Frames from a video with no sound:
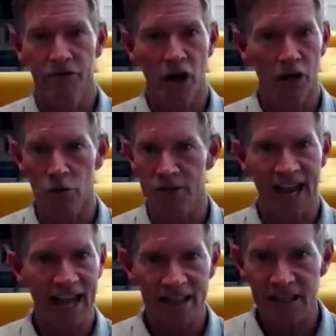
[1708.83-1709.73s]
followed
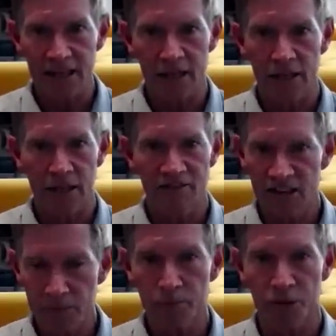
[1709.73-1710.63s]
Catholic
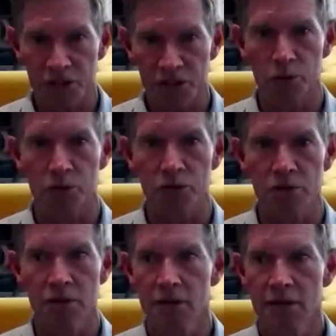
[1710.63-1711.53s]
investment principles,
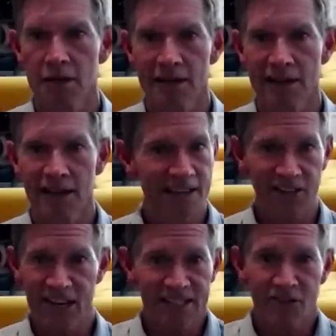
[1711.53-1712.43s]
and
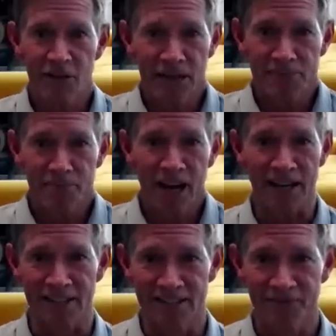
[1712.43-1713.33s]
they've kicked everybody's butt.